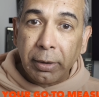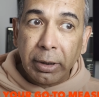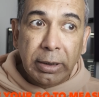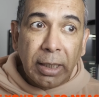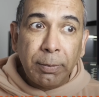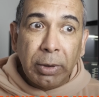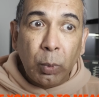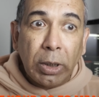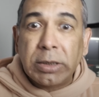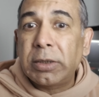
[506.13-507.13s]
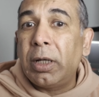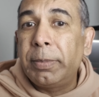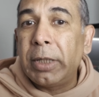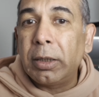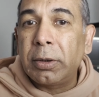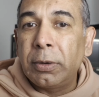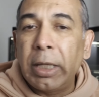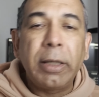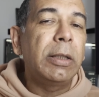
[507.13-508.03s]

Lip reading: It can be 1 stop darker or lighter.